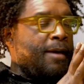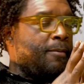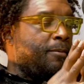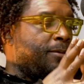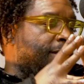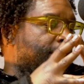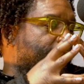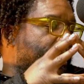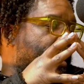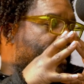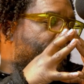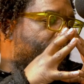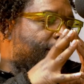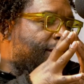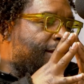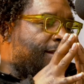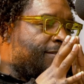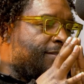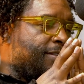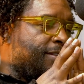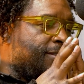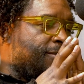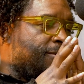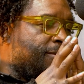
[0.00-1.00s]
I will I would
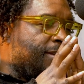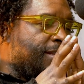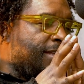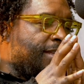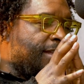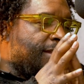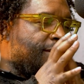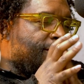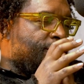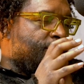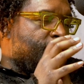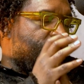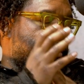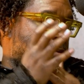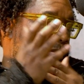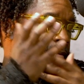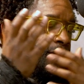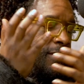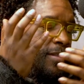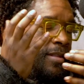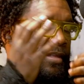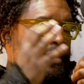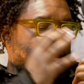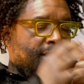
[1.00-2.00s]
love to do it again. We
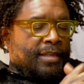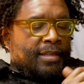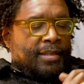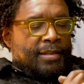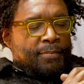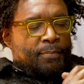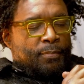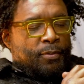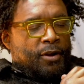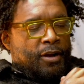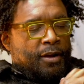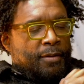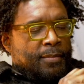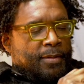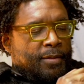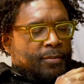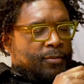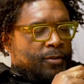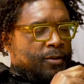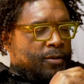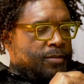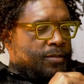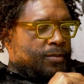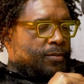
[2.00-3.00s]
part of me
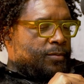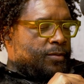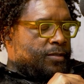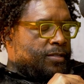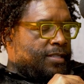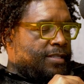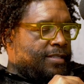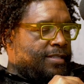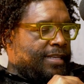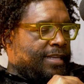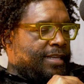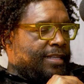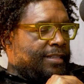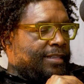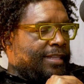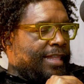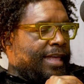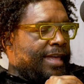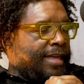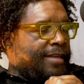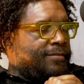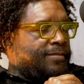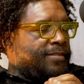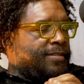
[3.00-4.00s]
also wants to take it
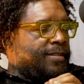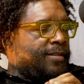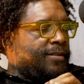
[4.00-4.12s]
live.